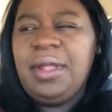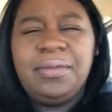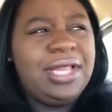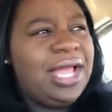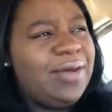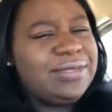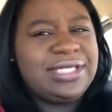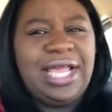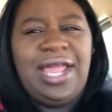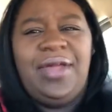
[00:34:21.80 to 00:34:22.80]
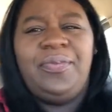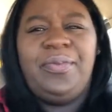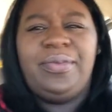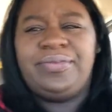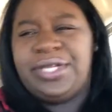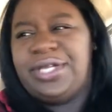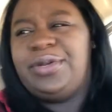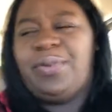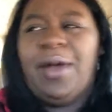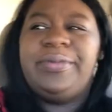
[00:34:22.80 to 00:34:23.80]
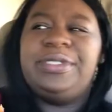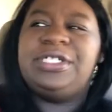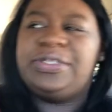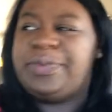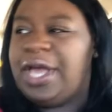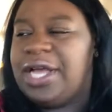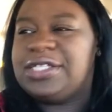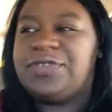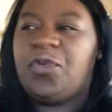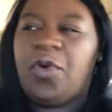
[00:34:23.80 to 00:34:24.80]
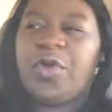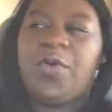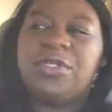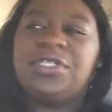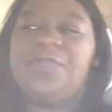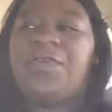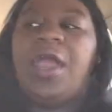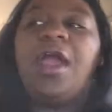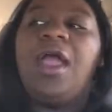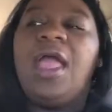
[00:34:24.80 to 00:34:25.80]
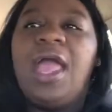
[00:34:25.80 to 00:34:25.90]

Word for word: But like I was saying, it'll probably just be us four going to the fair.